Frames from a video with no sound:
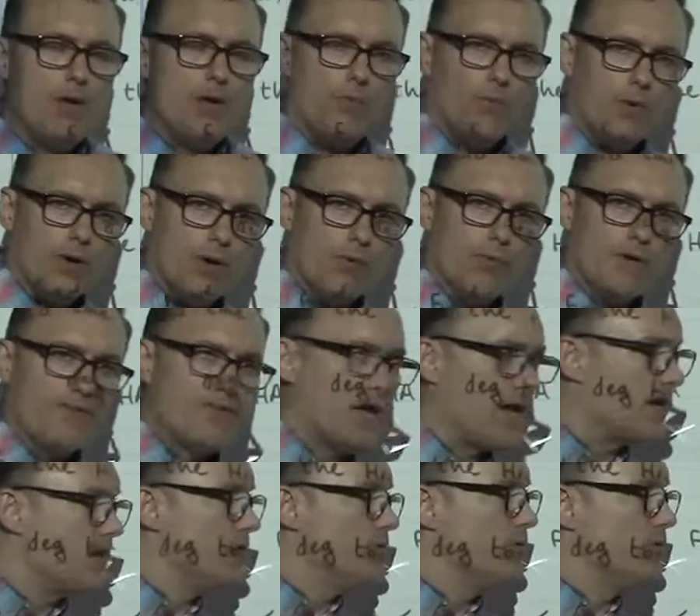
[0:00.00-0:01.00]
Well, we've
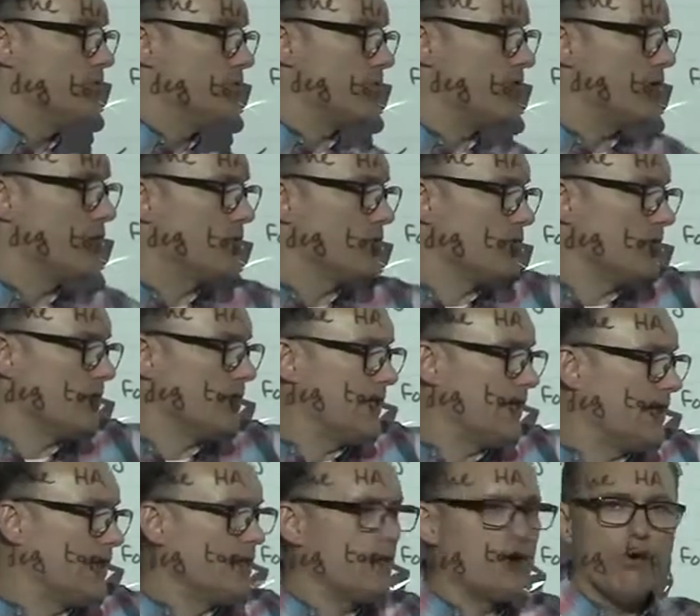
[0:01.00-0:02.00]
got to use those
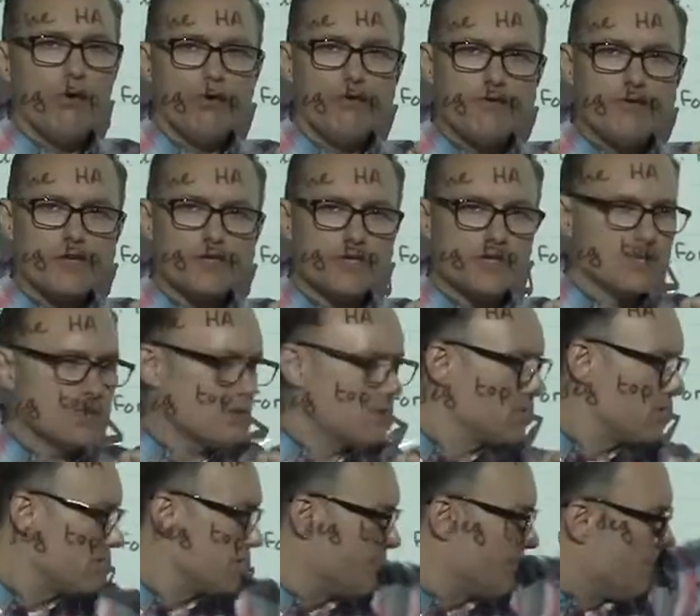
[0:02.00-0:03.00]
leading
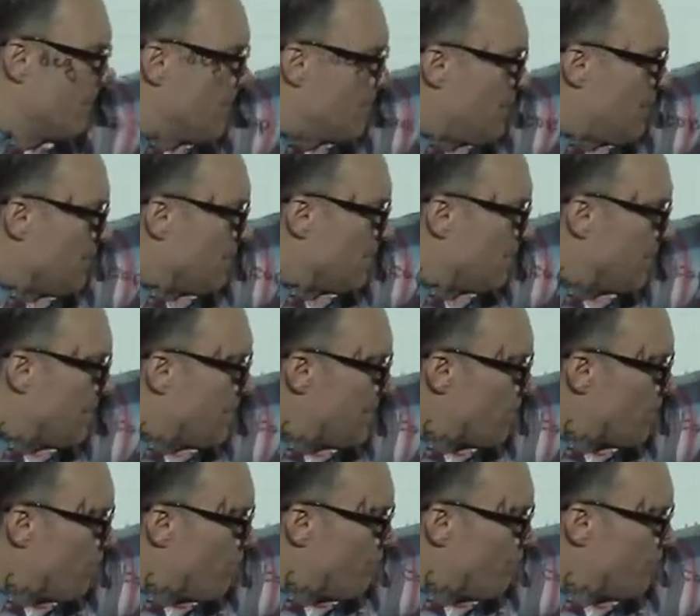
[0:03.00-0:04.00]
coefficients. The leading
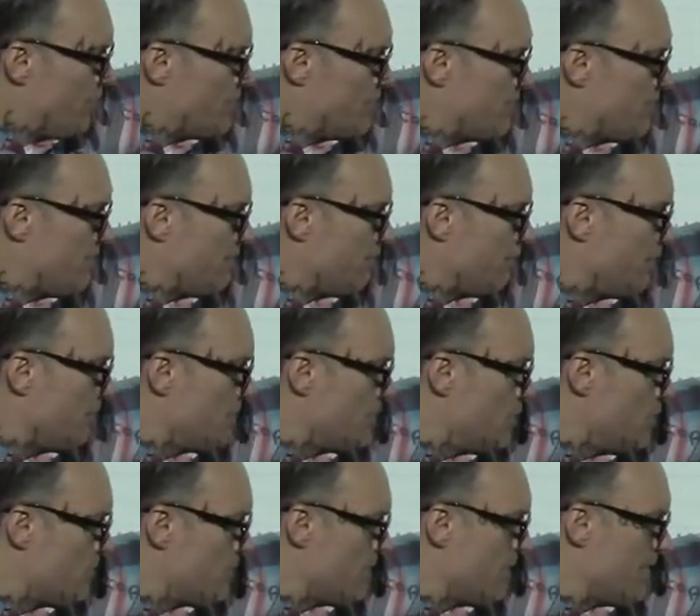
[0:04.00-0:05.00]
coefficient from the
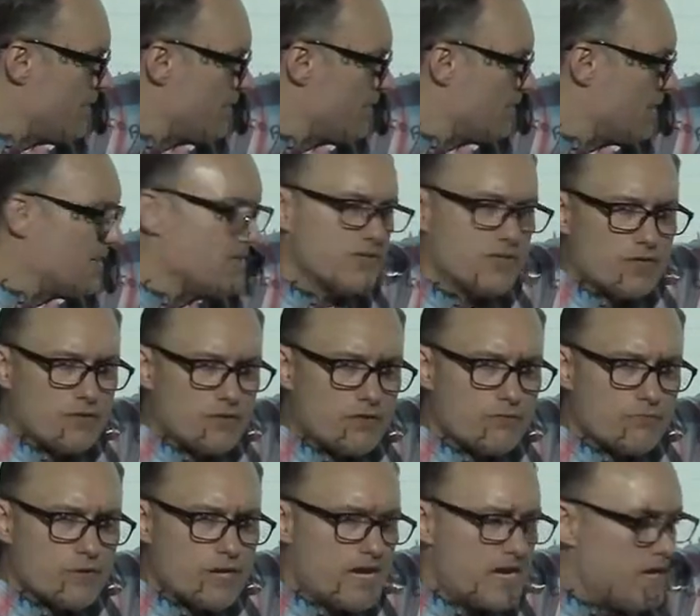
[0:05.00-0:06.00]
numerator is the
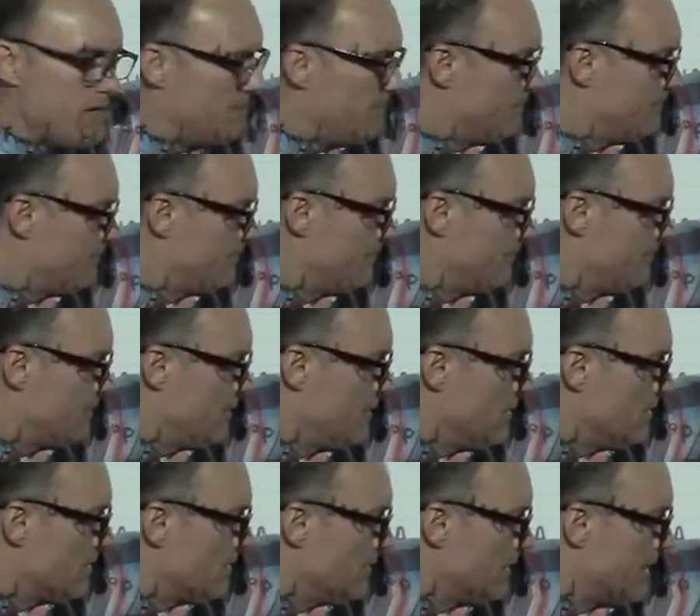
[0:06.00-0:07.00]
3.
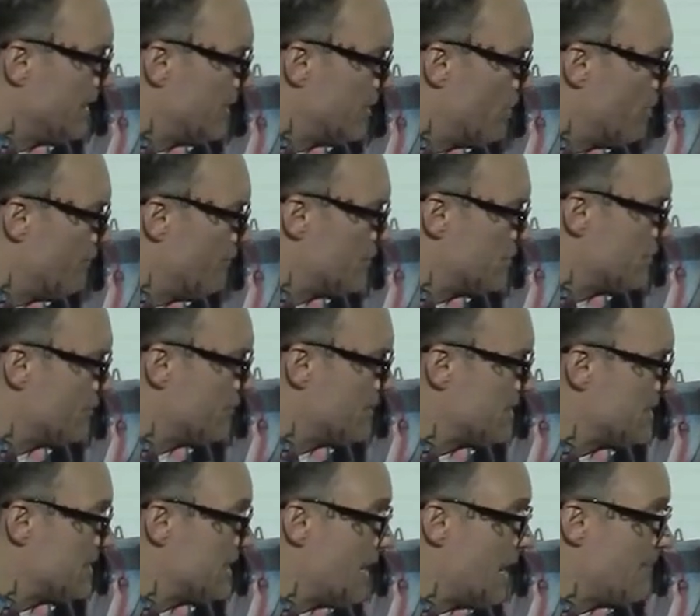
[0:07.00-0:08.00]
The leading coefficient from the
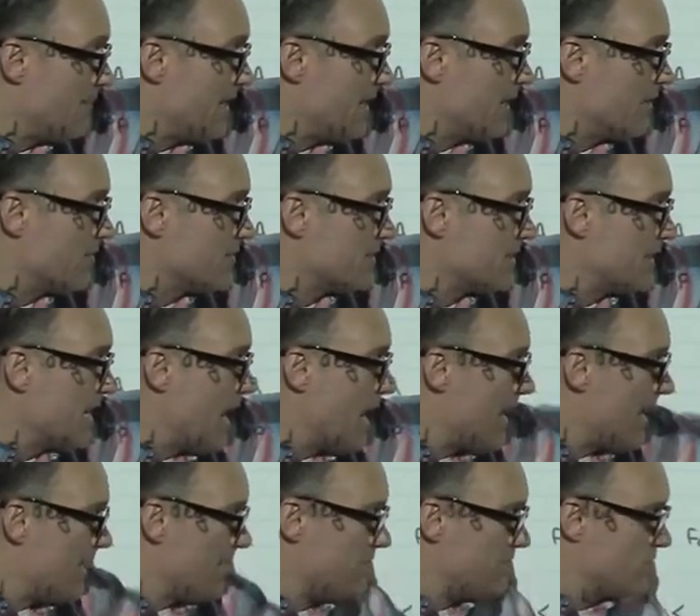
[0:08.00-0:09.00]
denominator is a
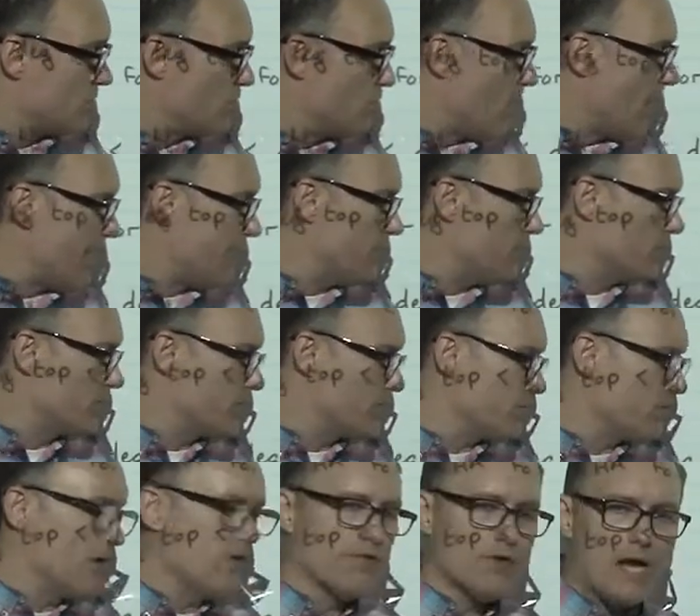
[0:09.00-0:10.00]
9, so y equals
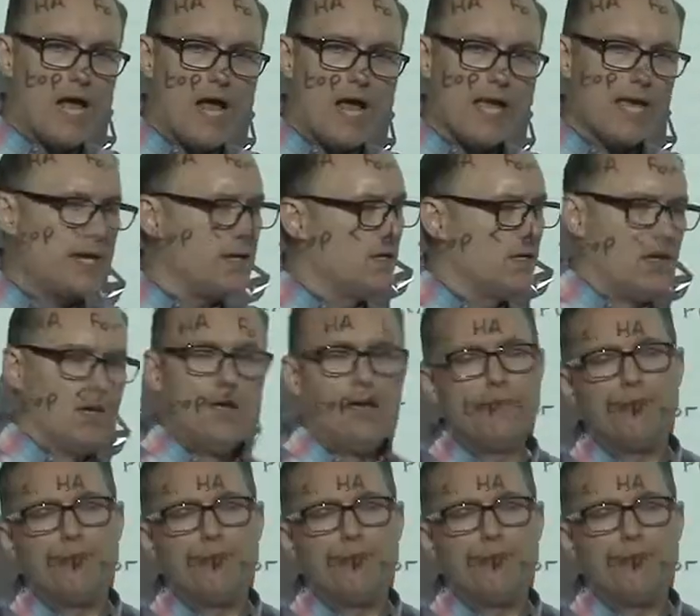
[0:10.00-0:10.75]
3/9.